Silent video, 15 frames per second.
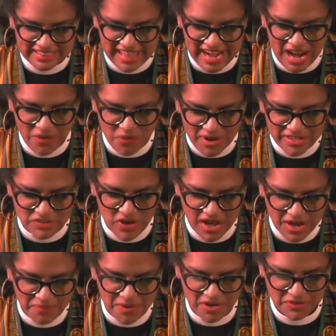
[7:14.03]
I want to
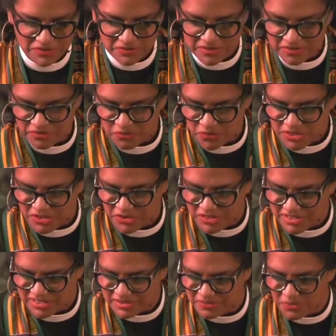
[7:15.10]
talk about with you
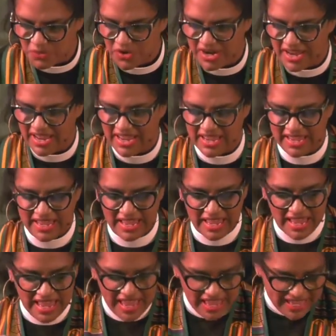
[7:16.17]
this morning
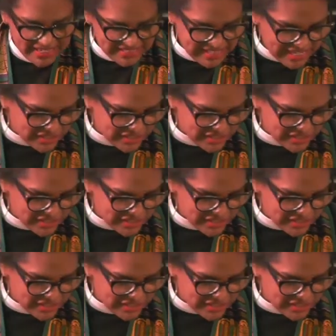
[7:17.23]
is